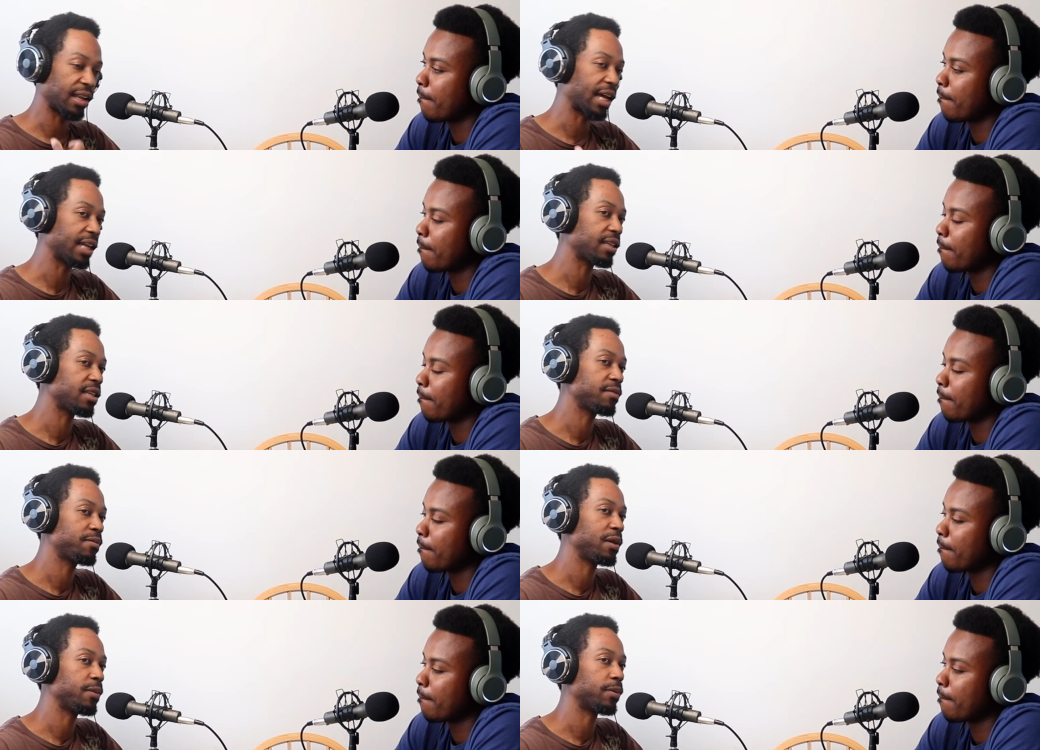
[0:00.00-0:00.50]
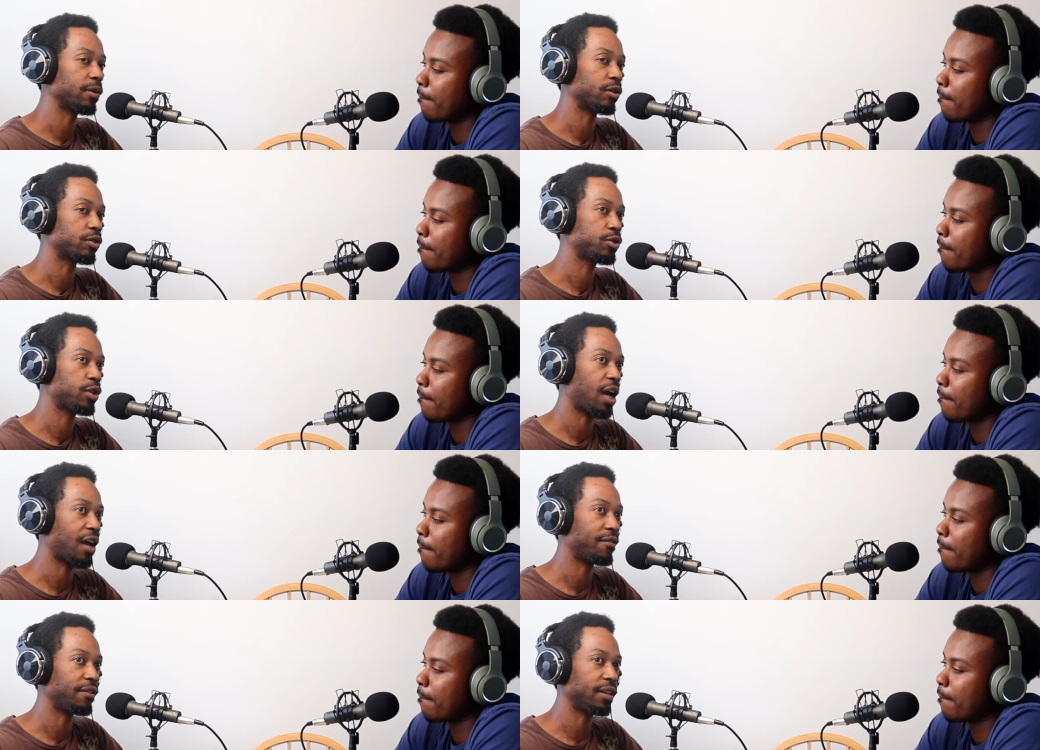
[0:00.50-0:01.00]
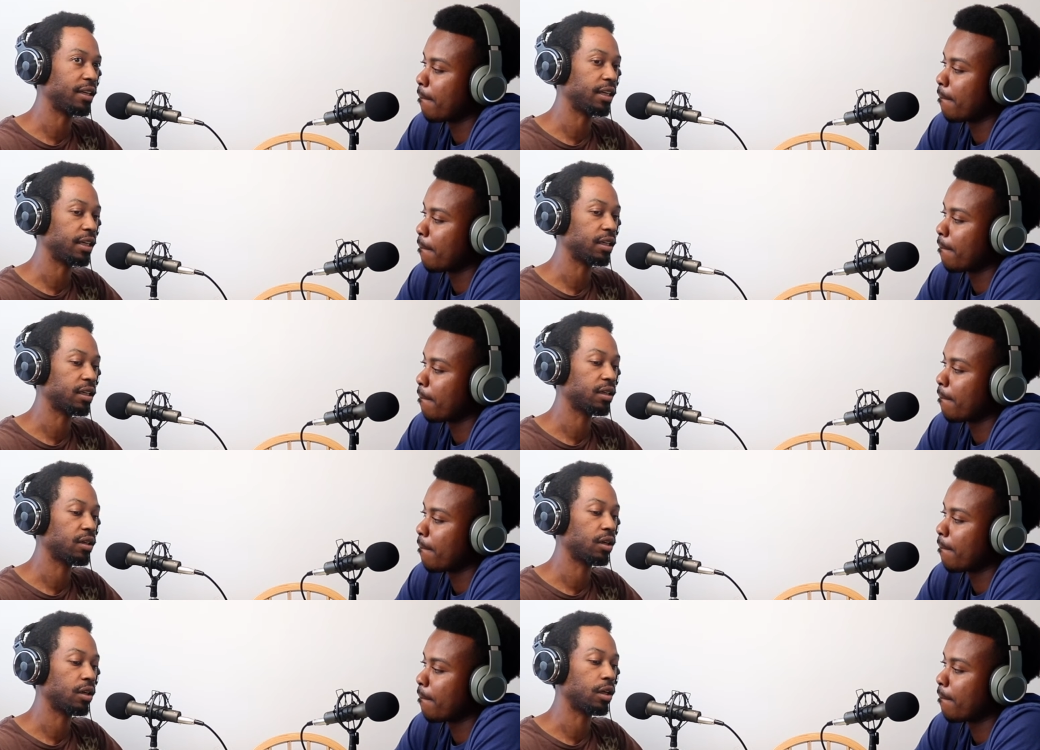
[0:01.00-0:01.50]
Speaker 1: Like these people are
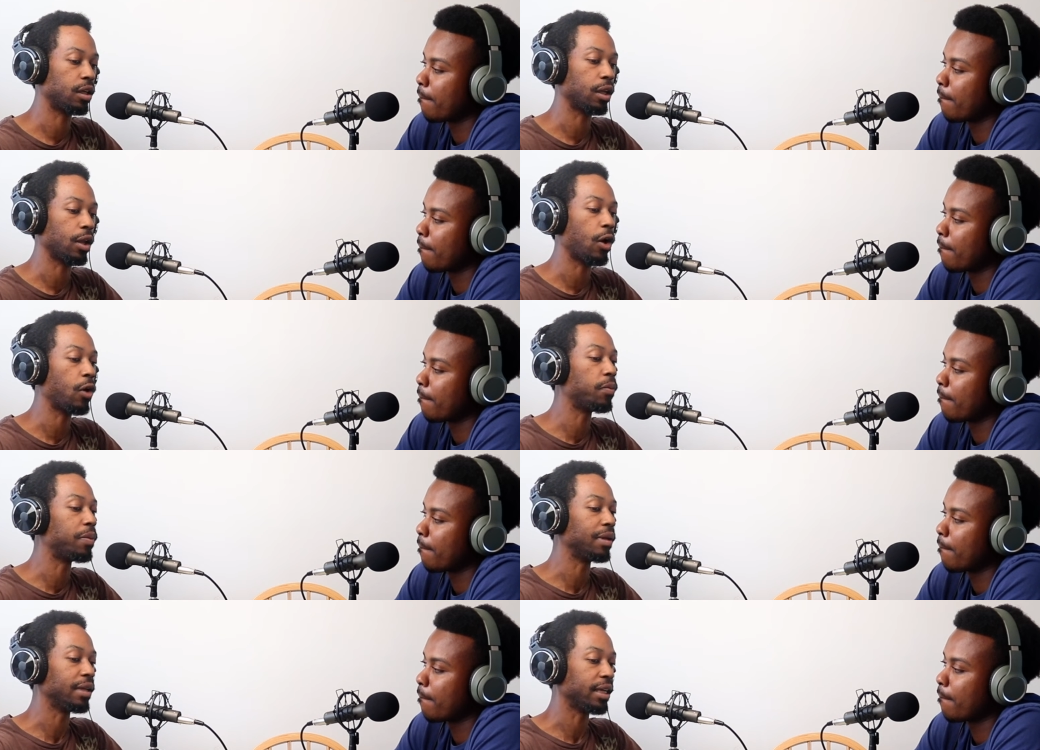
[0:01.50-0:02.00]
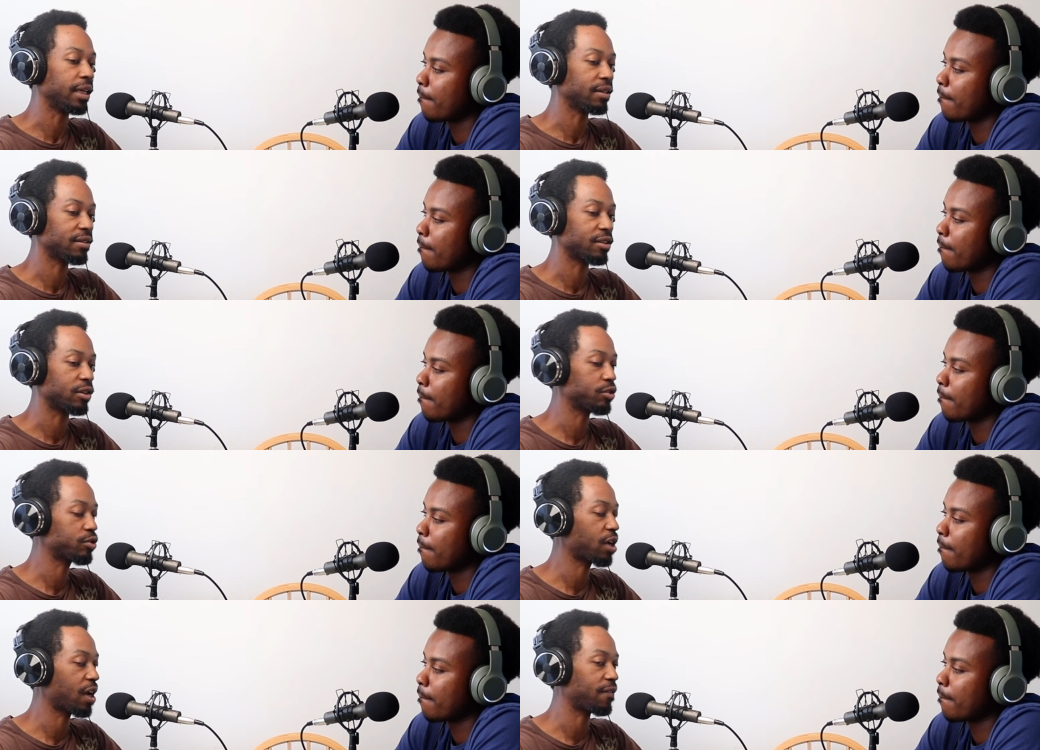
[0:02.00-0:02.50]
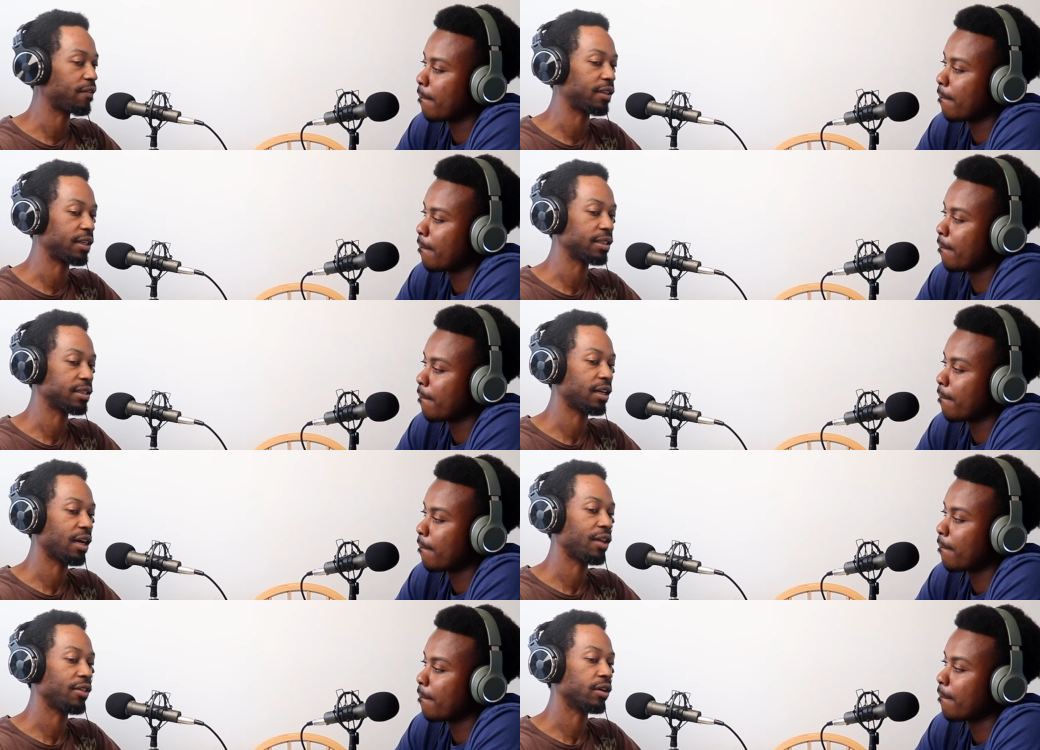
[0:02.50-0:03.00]
traveling globally, so they're
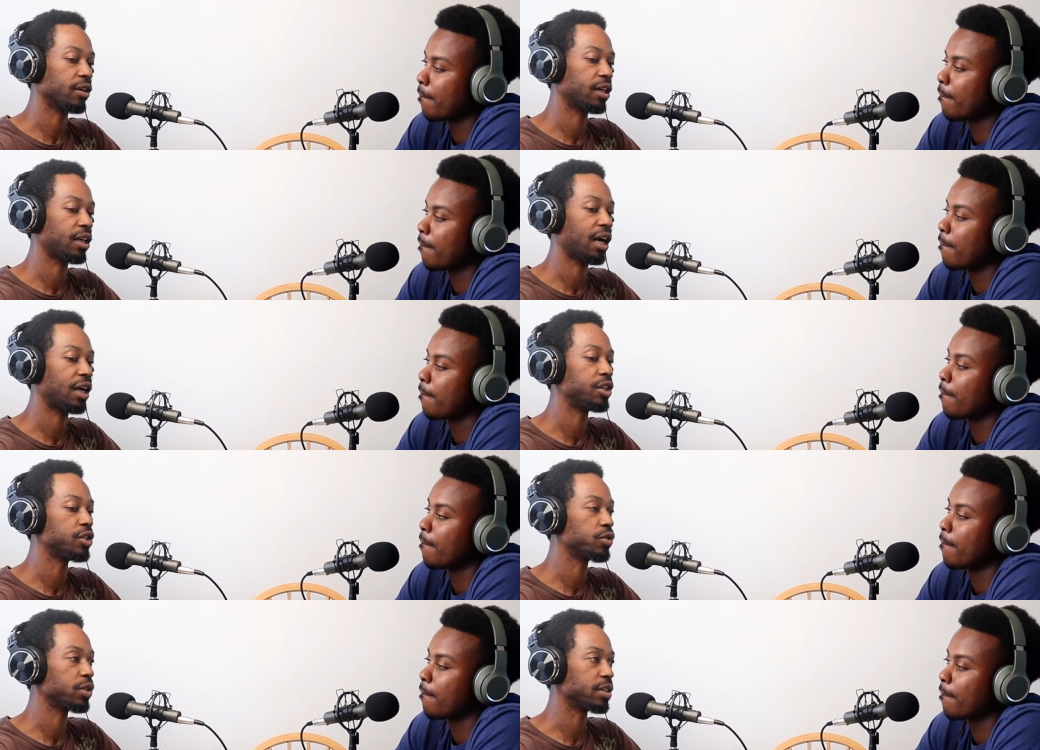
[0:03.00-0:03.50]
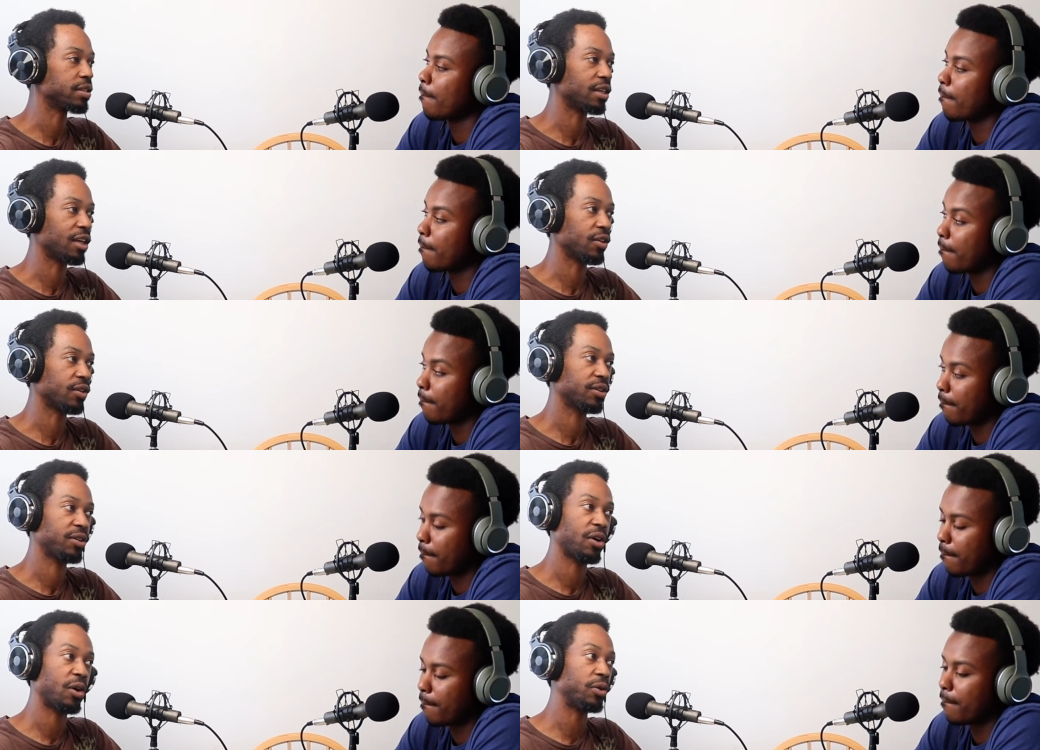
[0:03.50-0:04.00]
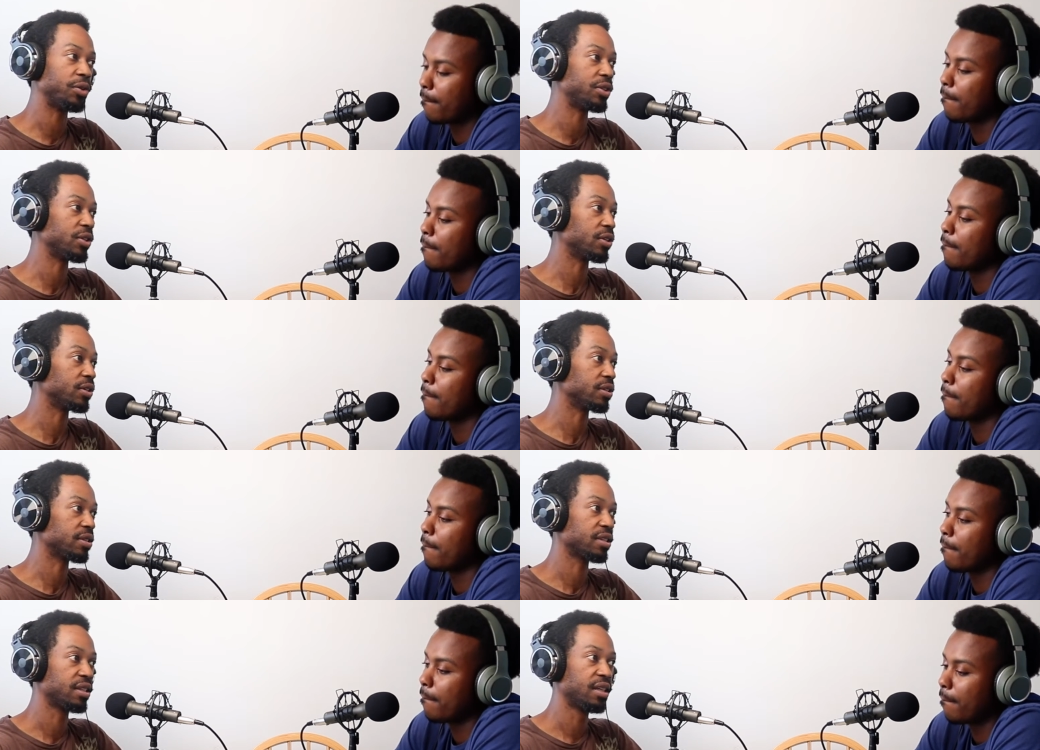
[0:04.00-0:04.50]
traveling to other countries and other
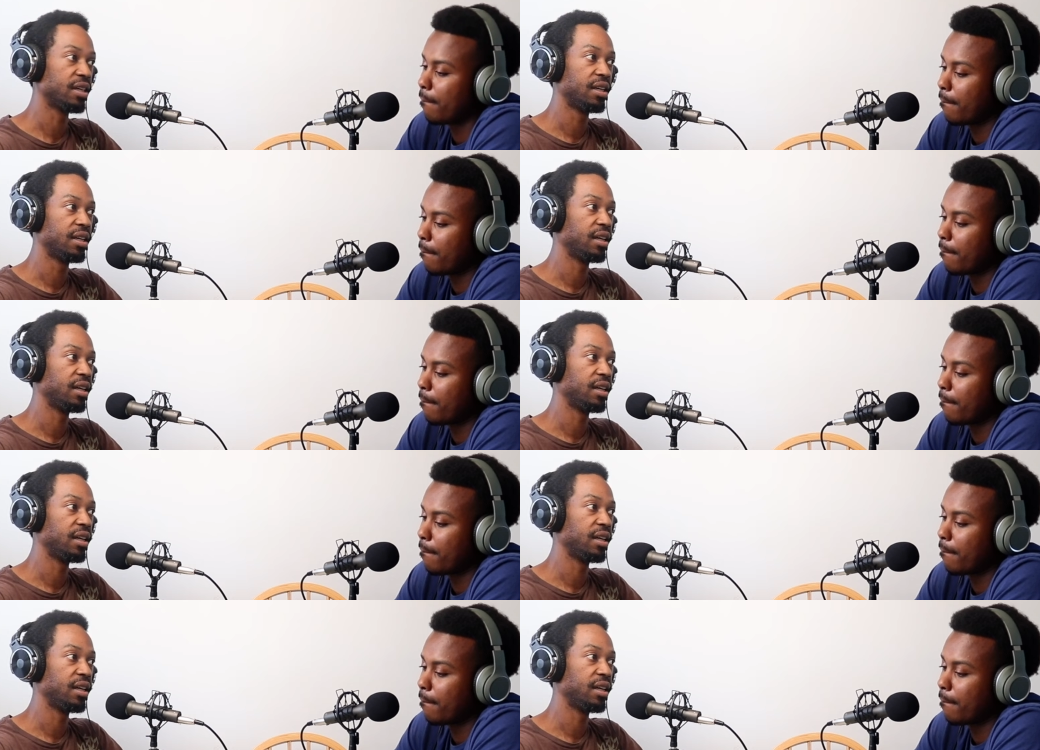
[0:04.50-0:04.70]
cultures.